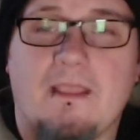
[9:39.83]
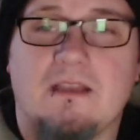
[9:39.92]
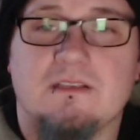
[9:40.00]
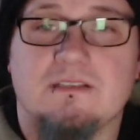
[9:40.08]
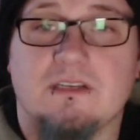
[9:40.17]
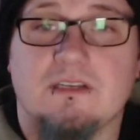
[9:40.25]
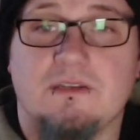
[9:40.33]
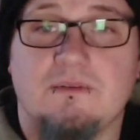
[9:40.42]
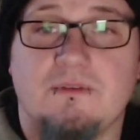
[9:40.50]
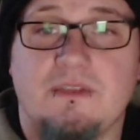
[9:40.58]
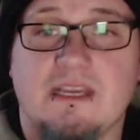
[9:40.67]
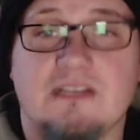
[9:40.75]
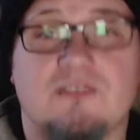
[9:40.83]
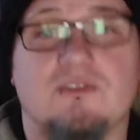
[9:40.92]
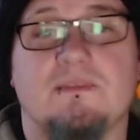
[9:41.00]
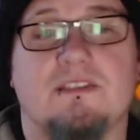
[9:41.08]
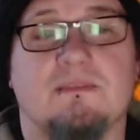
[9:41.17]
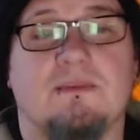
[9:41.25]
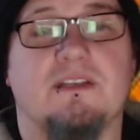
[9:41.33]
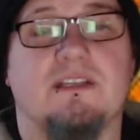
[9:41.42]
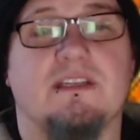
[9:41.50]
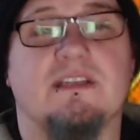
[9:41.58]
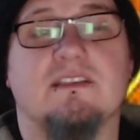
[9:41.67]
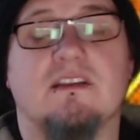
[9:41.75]
so yeah, drop me some
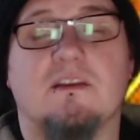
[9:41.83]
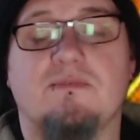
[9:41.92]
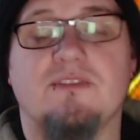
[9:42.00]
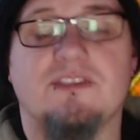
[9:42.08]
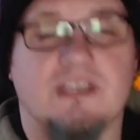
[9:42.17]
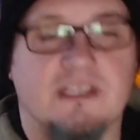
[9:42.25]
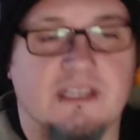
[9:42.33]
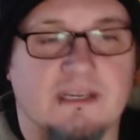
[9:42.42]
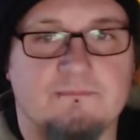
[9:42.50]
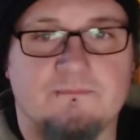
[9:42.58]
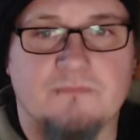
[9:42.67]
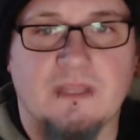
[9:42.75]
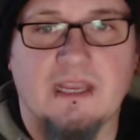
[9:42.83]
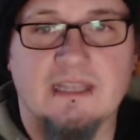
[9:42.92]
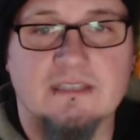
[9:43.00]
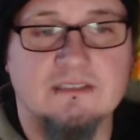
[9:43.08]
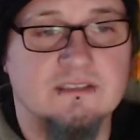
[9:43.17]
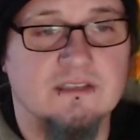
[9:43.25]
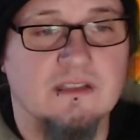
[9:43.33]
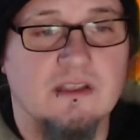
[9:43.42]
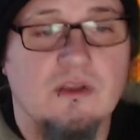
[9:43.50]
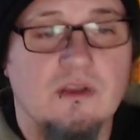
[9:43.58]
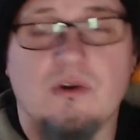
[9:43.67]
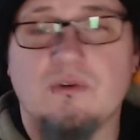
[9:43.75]
ideas, and I'd appreciate that. And
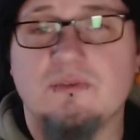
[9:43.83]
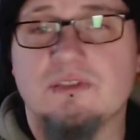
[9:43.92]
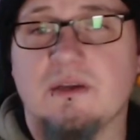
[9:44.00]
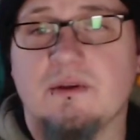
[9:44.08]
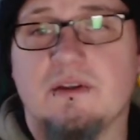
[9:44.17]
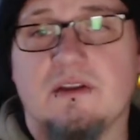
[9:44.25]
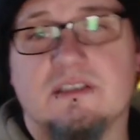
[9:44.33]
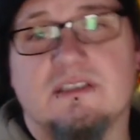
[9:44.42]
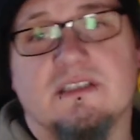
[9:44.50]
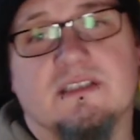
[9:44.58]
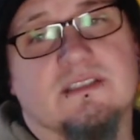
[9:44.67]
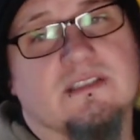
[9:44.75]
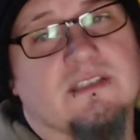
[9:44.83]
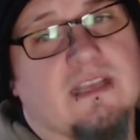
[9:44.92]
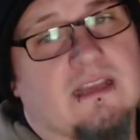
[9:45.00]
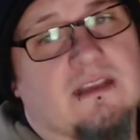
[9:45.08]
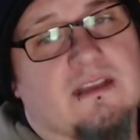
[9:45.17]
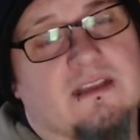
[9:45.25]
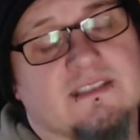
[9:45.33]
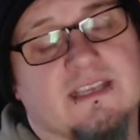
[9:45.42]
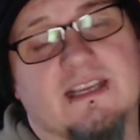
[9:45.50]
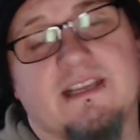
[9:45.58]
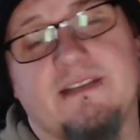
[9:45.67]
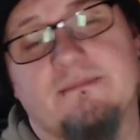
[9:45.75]
also, I'd like to just
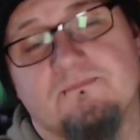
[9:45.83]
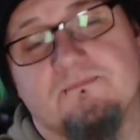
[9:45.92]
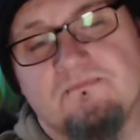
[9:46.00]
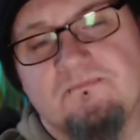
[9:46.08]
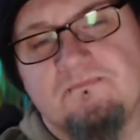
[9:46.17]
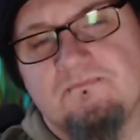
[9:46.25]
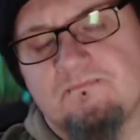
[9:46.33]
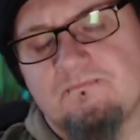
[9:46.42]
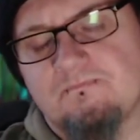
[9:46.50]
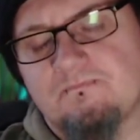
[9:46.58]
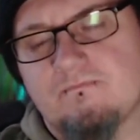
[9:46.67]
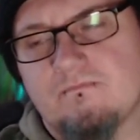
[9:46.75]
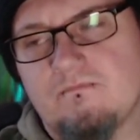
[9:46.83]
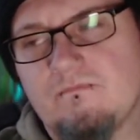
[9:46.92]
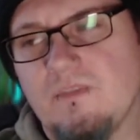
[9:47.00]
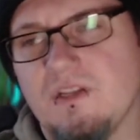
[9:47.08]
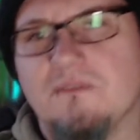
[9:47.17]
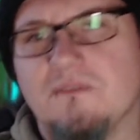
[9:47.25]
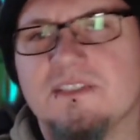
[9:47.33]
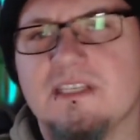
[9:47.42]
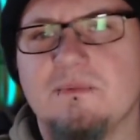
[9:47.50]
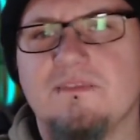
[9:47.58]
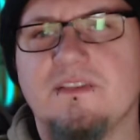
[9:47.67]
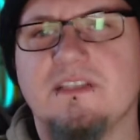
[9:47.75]
say, obviously,
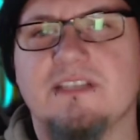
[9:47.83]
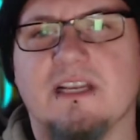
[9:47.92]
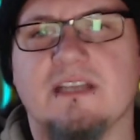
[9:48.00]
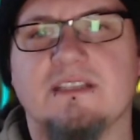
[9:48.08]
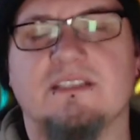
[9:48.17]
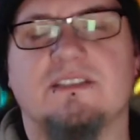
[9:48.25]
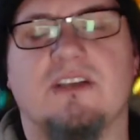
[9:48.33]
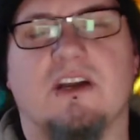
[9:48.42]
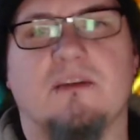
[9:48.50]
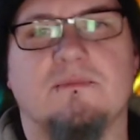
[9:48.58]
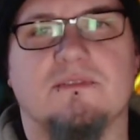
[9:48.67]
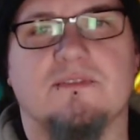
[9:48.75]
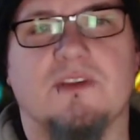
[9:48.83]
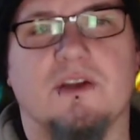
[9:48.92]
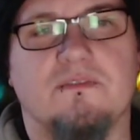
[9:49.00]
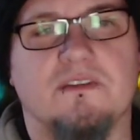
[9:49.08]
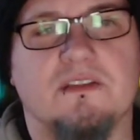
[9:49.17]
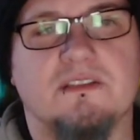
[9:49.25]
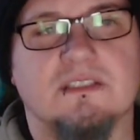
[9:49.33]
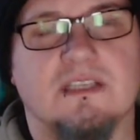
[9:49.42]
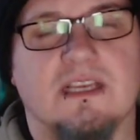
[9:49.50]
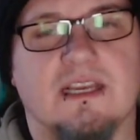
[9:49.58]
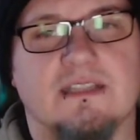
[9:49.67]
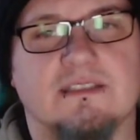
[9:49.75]
with these challenging times of COVID
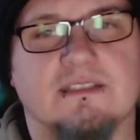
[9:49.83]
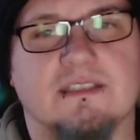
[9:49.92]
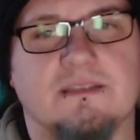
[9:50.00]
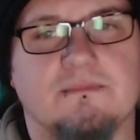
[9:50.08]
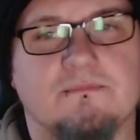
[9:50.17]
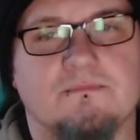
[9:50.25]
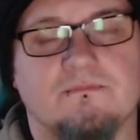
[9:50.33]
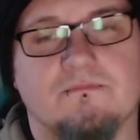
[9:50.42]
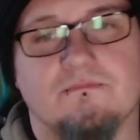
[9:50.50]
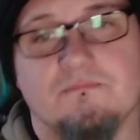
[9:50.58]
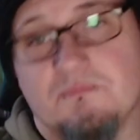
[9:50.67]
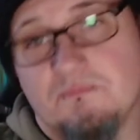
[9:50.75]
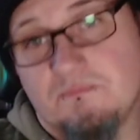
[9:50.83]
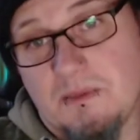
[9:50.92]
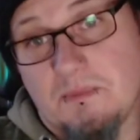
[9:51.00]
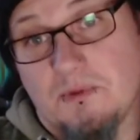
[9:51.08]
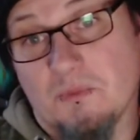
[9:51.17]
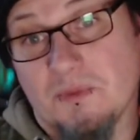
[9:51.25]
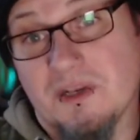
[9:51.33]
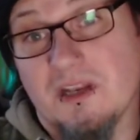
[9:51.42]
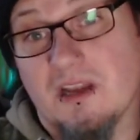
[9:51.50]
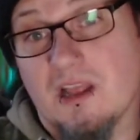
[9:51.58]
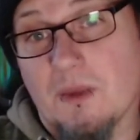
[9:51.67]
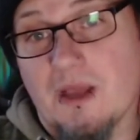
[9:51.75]
and people not being able
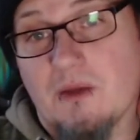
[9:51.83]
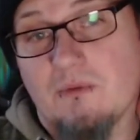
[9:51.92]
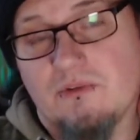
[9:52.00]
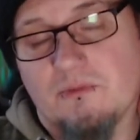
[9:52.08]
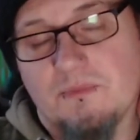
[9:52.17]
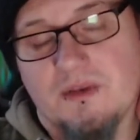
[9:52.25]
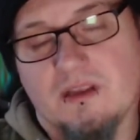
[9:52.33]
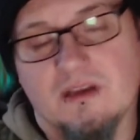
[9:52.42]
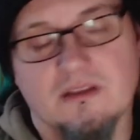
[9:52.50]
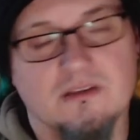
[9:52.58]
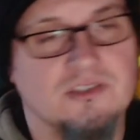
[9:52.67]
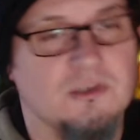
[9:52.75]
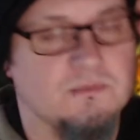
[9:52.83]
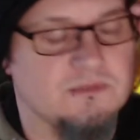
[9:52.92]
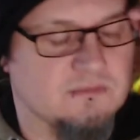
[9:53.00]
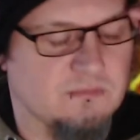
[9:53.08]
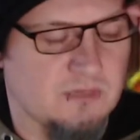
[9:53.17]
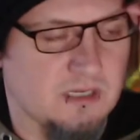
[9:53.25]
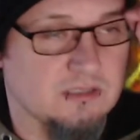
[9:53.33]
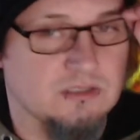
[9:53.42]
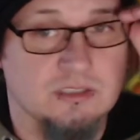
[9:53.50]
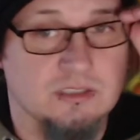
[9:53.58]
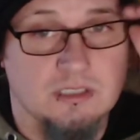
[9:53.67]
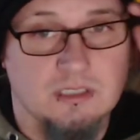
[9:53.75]
to go out, not being able to go to the shops as much,